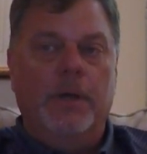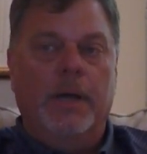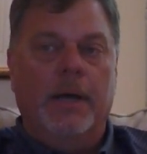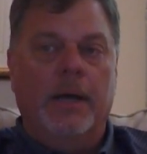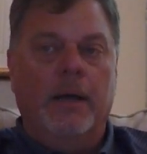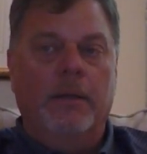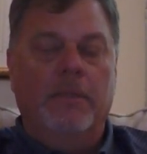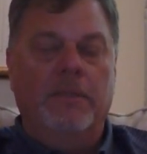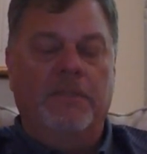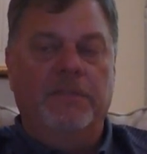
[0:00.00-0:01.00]

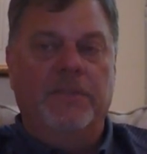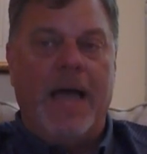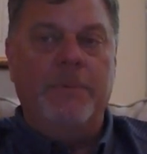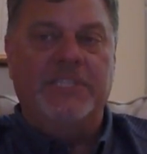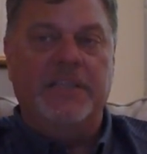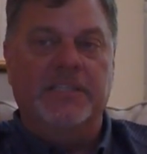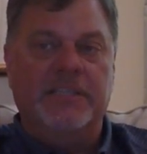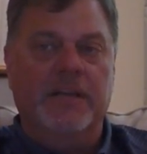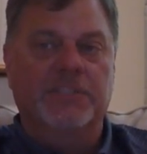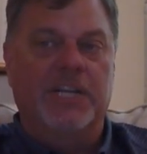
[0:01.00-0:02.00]
I would say the
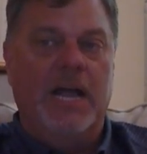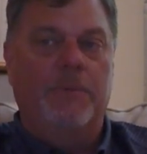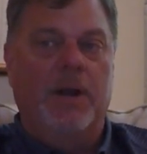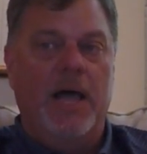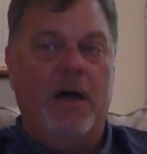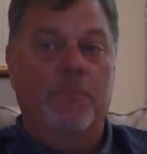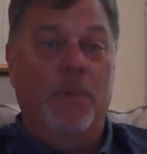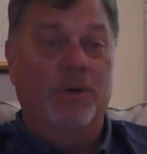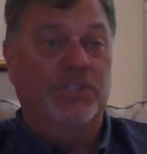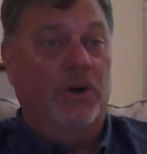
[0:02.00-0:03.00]
skills that I rely on
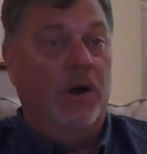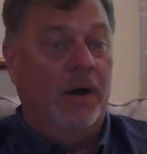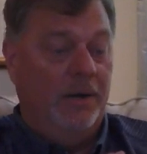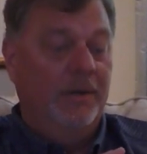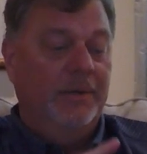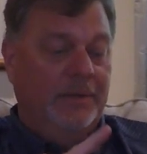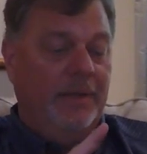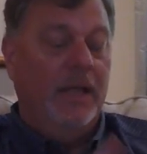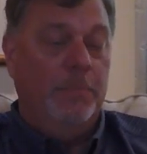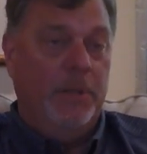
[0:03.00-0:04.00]
most are
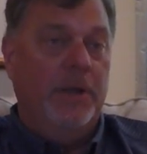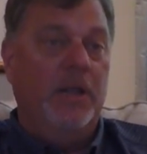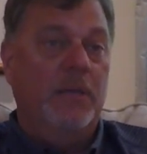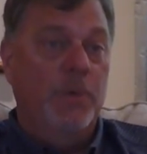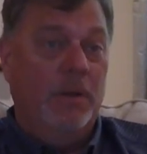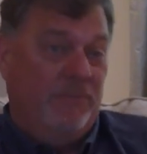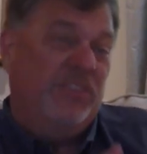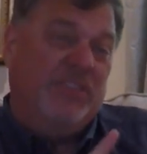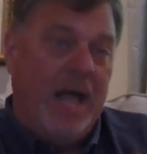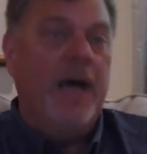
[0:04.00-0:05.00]
an ability to communicate.
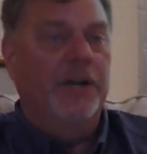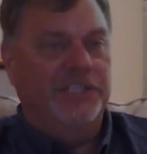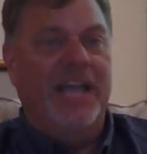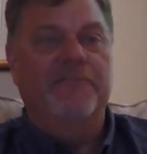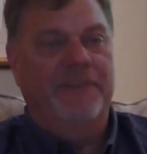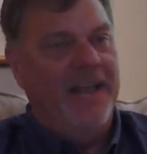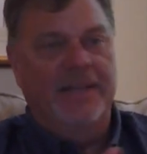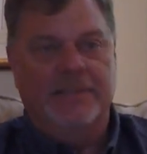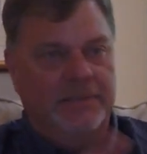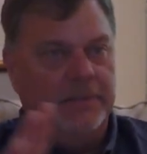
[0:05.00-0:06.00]
First of all, I understand
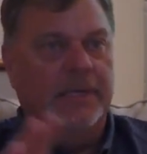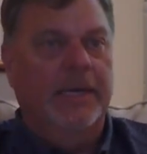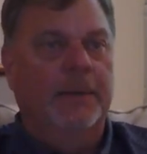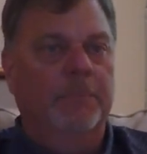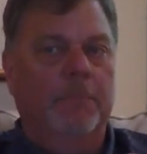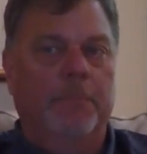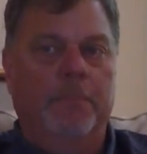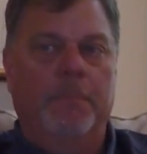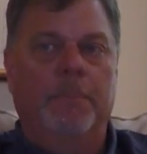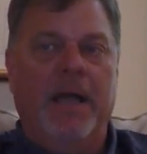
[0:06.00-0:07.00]
finance
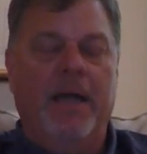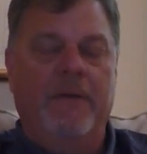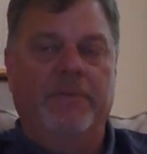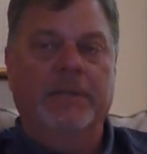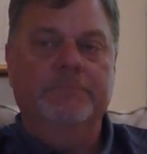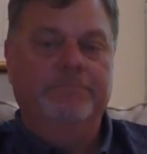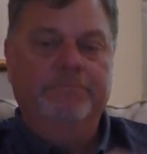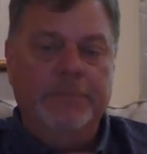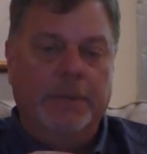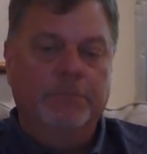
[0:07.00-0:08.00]
by having
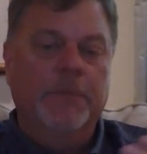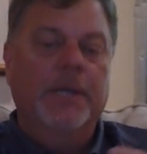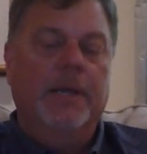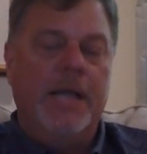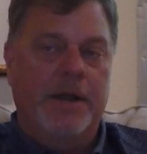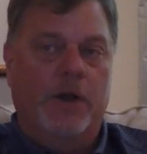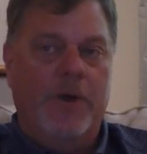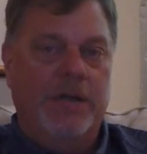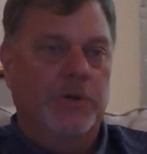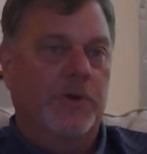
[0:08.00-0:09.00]
gotten a
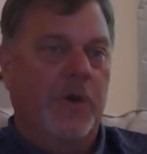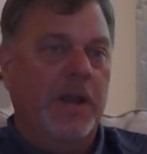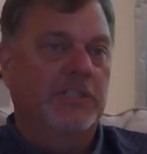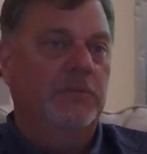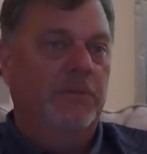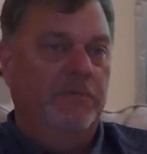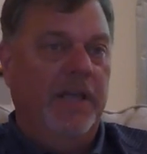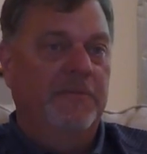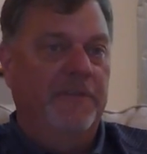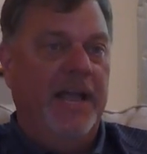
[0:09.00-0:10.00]
graduate degree
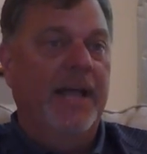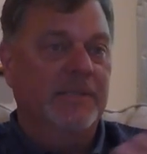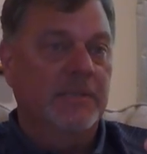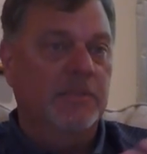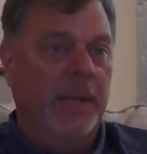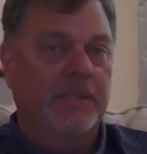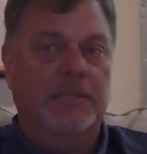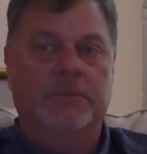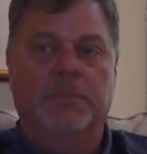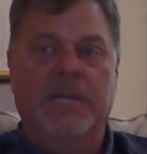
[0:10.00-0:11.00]
in finance and
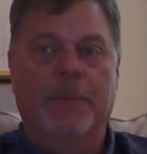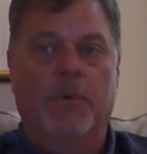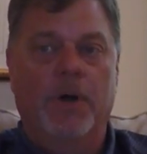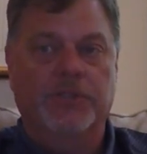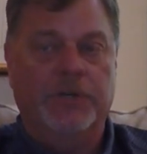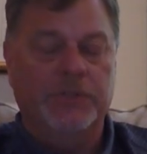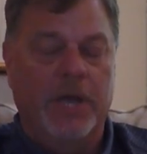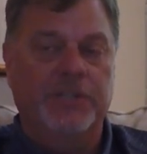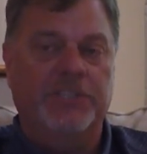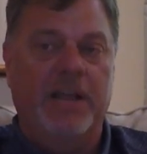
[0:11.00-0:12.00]
spent some time on Wall Street. So
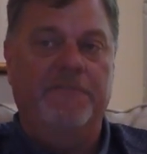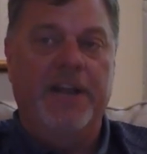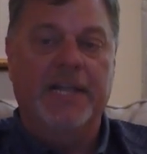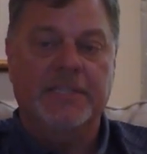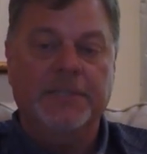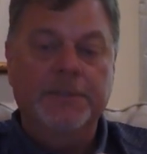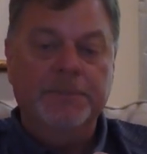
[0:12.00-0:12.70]
I understand finance.